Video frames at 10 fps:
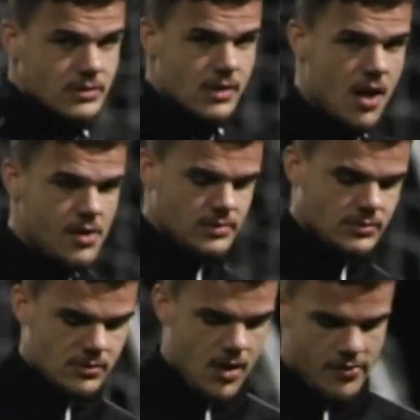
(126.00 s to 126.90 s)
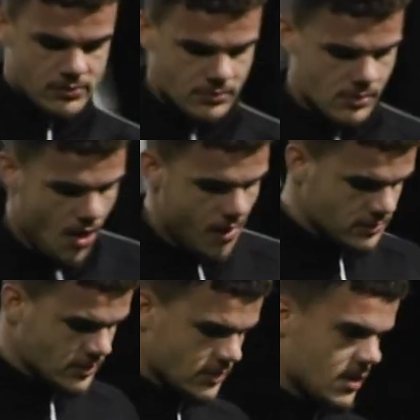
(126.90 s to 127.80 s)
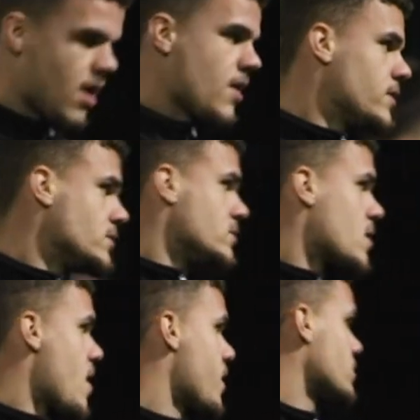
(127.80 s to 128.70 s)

that level really, and try and get